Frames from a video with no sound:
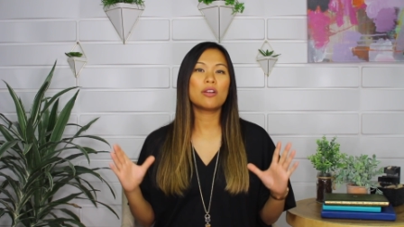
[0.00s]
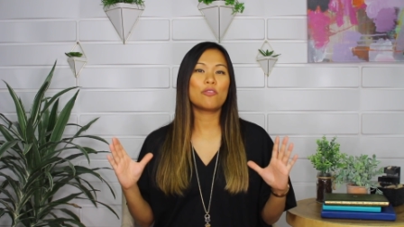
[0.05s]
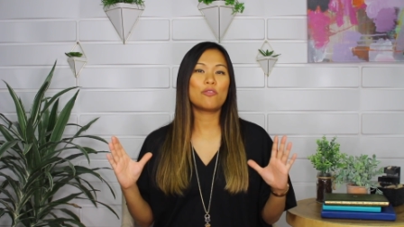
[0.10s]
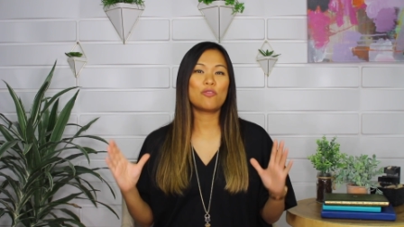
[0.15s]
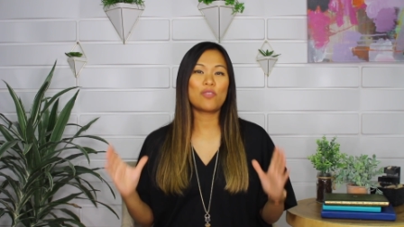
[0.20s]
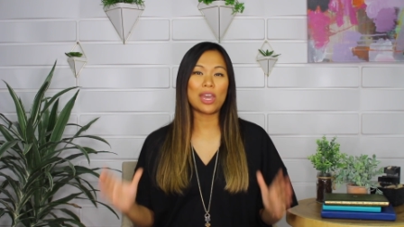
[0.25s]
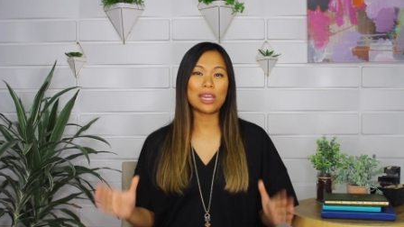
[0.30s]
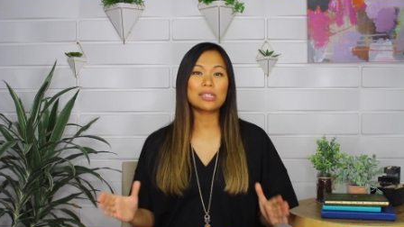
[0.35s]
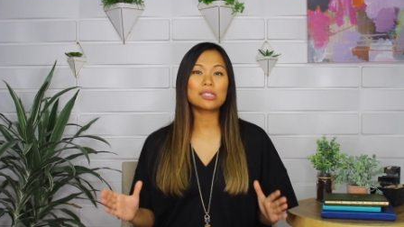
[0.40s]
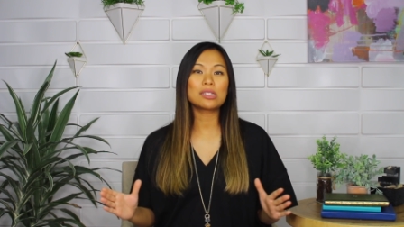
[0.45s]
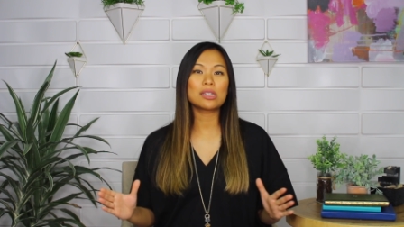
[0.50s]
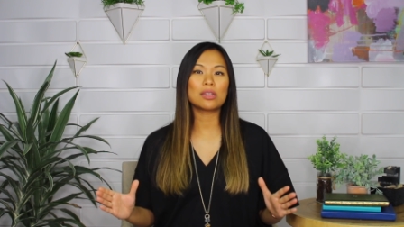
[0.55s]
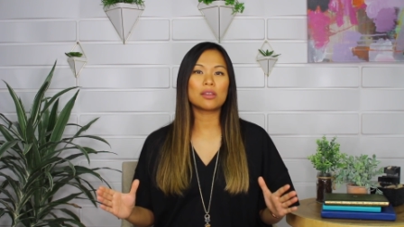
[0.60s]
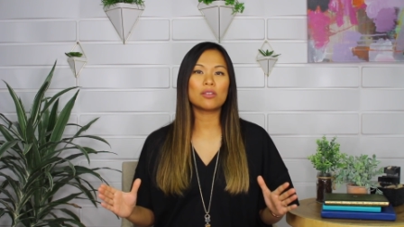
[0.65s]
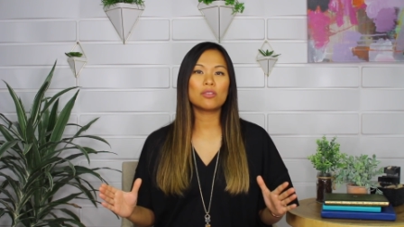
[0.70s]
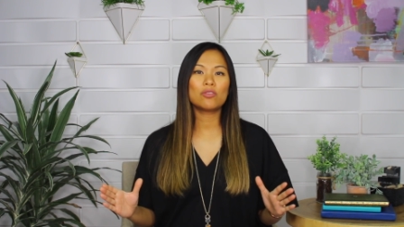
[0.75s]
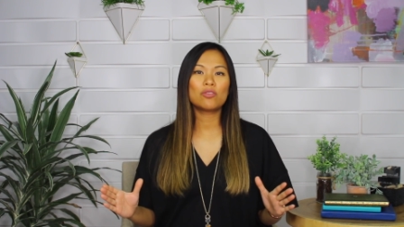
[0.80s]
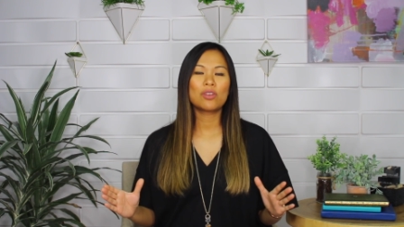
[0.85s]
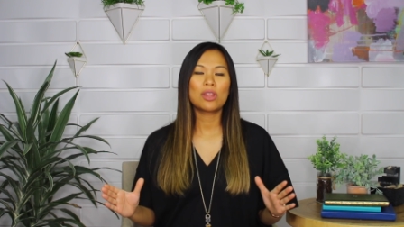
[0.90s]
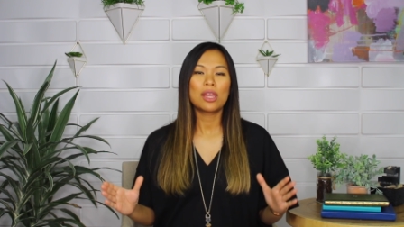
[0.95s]

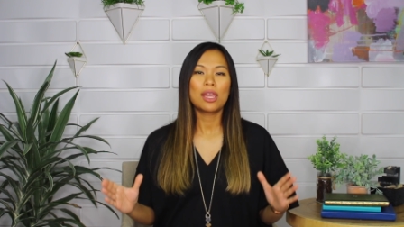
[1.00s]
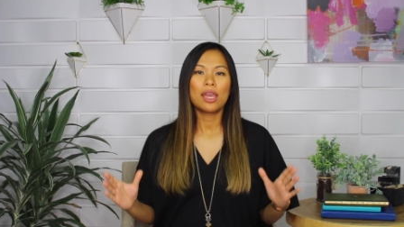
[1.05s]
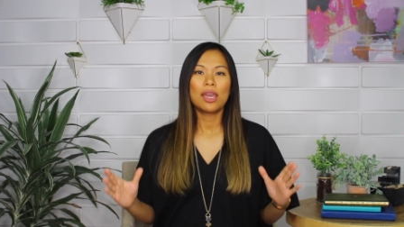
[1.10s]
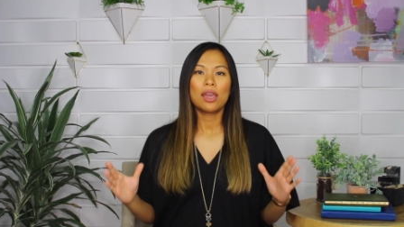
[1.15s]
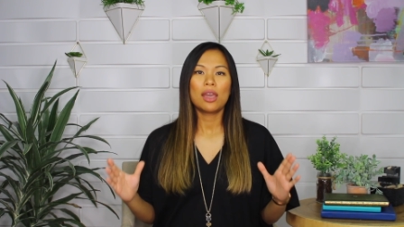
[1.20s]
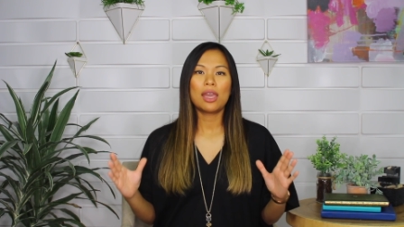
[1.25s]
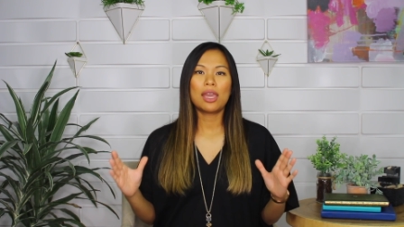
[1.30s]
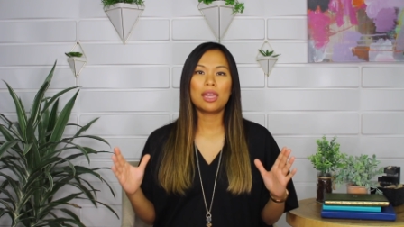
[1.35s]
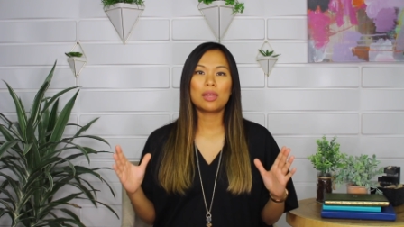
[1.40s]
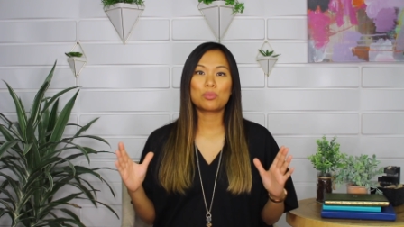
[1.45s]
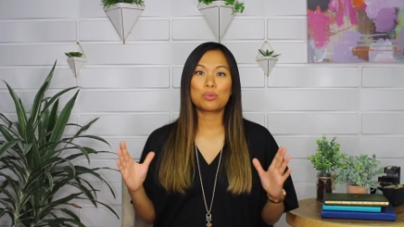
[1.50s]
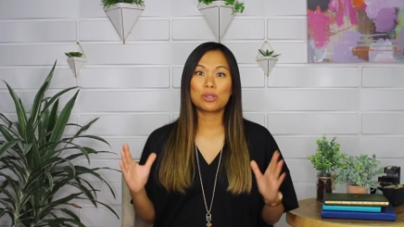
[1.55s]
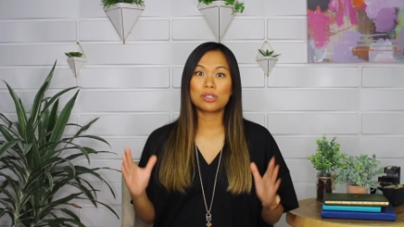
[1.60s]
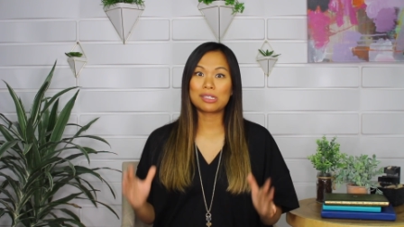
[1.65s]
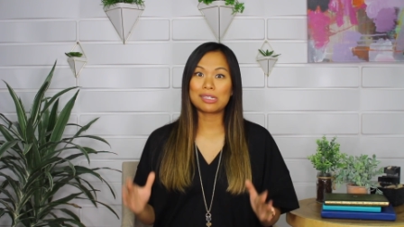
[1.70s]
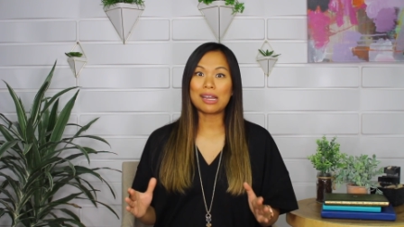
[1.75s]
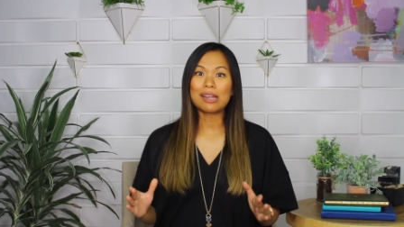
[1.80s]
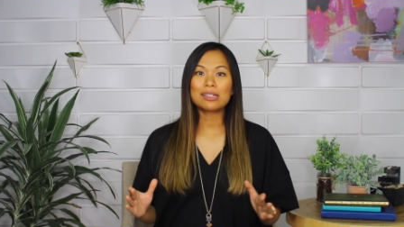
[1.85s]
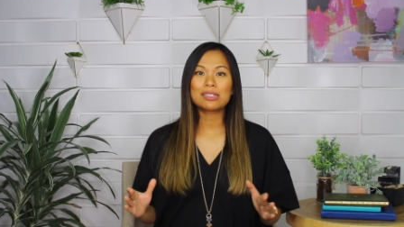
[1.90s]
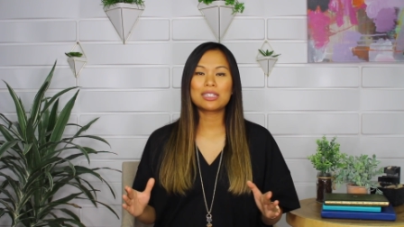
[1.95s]
effective and
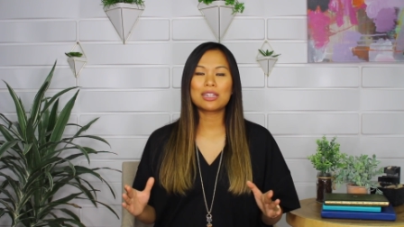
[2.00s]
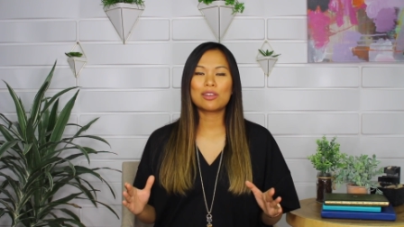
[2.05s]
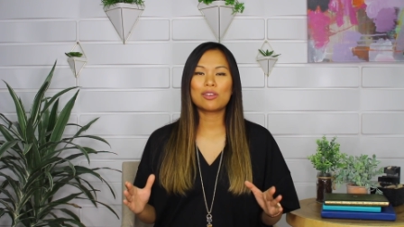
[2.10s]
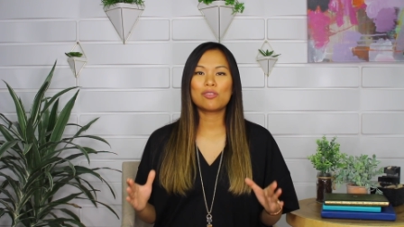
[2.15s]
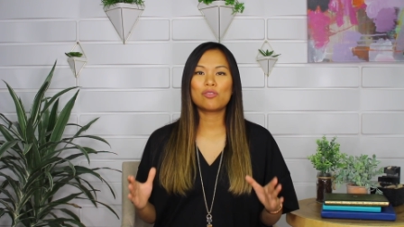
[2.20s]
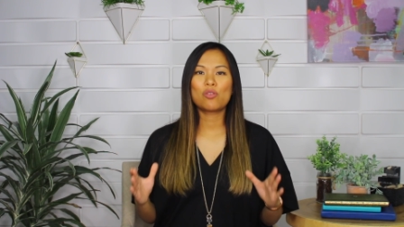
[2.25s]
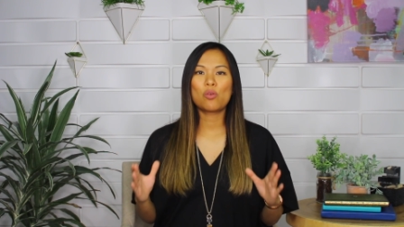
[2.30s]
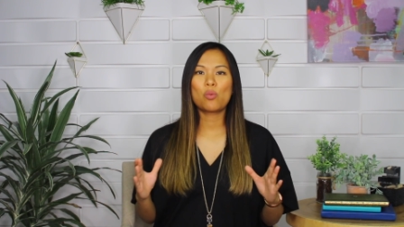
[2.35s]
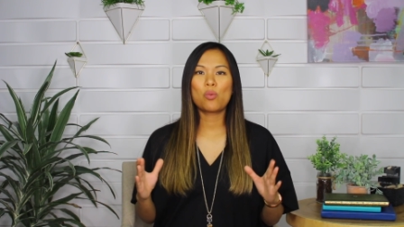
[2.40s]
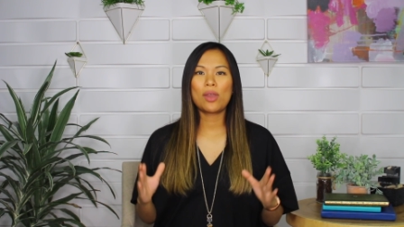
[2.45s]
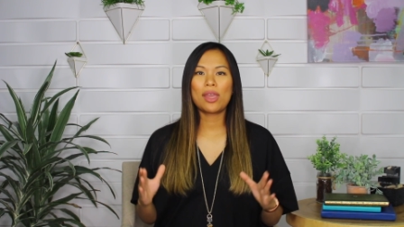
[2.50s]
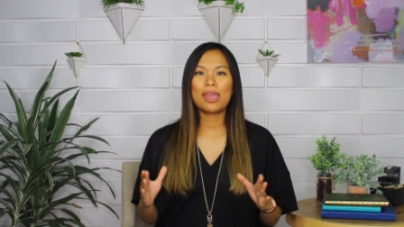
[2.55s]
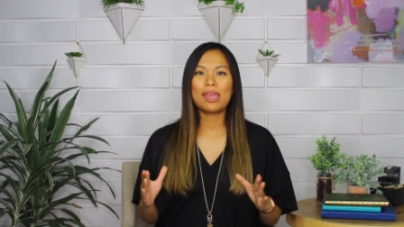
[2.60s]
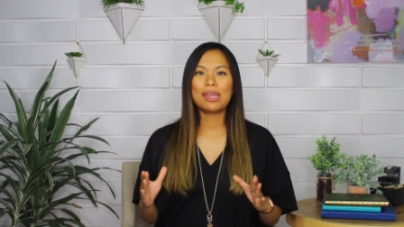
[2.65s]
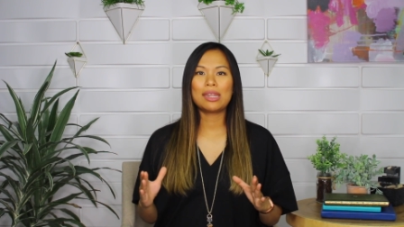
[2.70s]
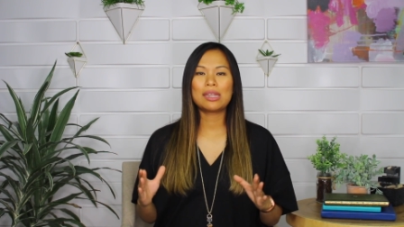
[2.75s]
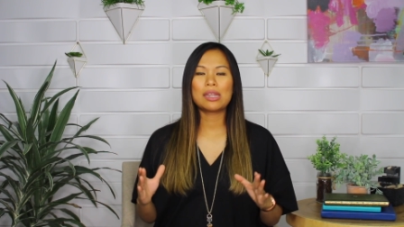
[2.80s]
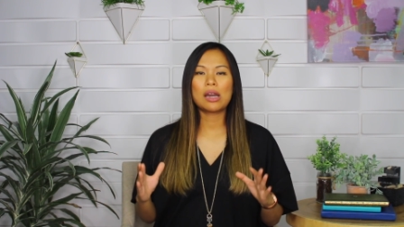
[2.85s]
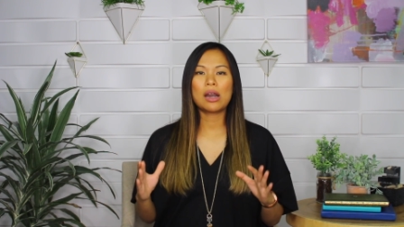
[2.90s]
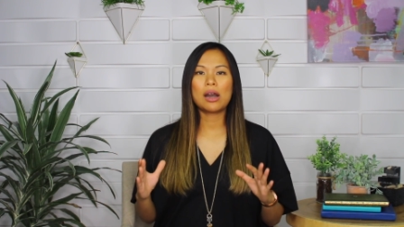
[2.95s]
productive when